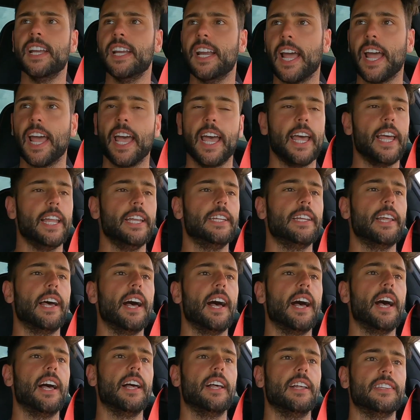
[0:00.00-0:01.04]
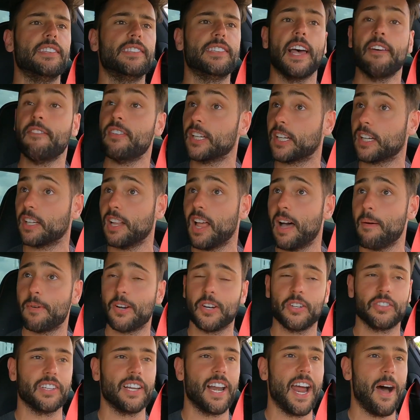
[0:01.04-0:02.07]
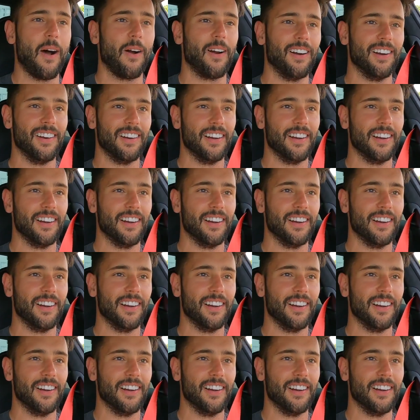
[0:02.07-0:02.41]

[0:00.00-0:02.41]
907 kilometers an hour.